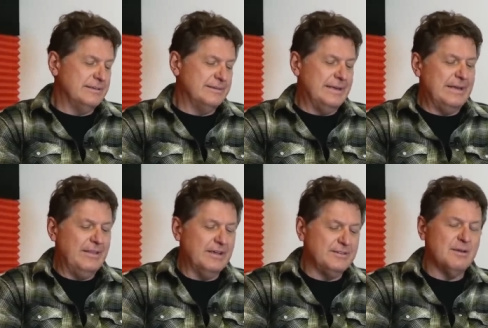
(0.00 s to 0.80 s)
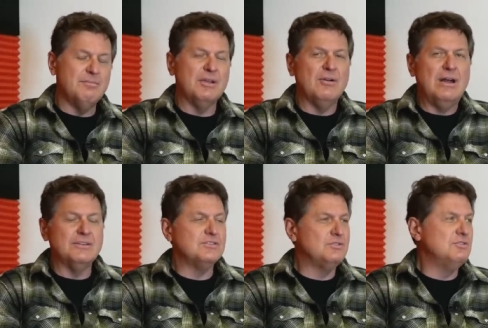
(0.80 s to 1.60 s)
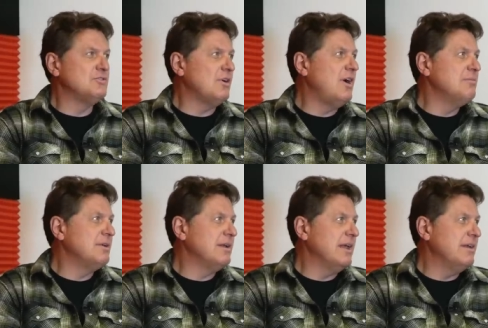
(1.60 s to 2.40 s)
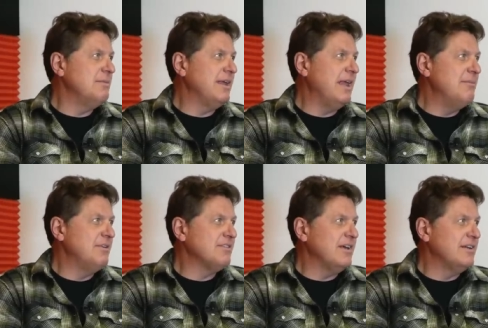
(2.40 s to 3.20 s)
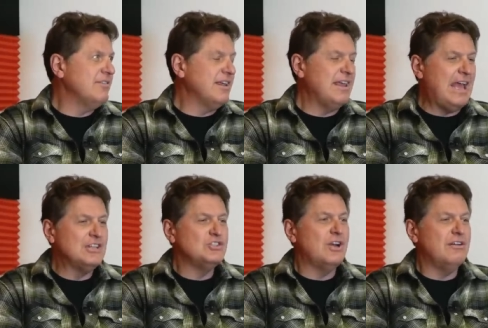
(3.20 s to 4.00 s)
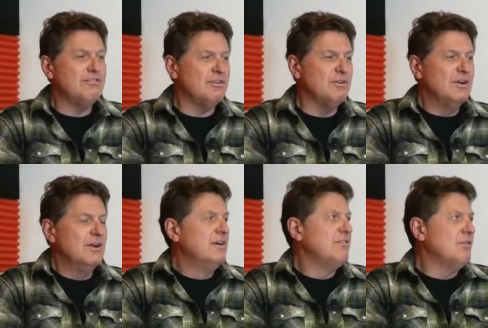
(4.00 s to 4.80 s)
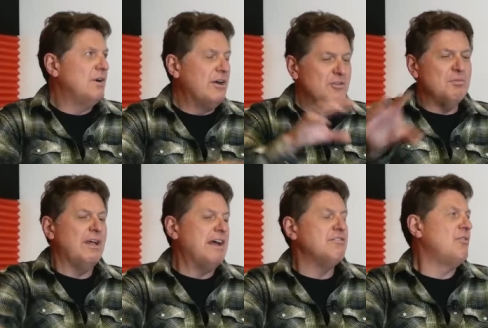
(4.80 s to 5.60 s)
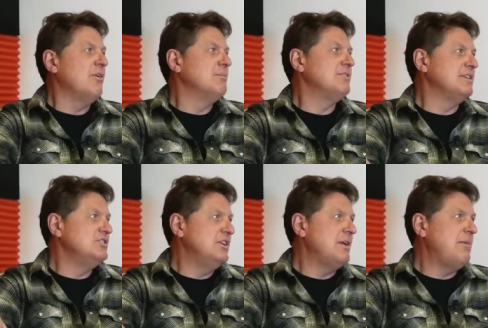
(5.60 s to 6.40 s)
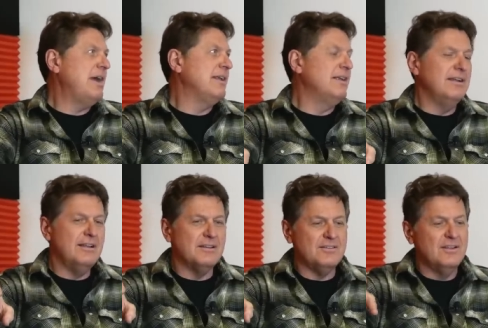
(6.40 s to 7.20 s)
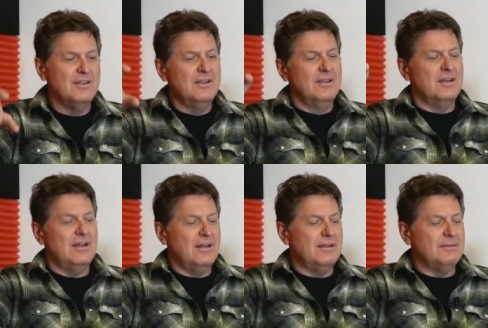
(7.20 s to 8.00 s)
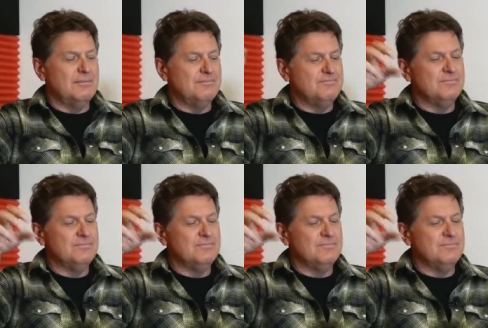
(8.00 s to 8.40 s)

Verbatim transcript: I think a dumping ground is too strong, but it kind of became this kind of like catch-all for for other platforms that GM had in its um,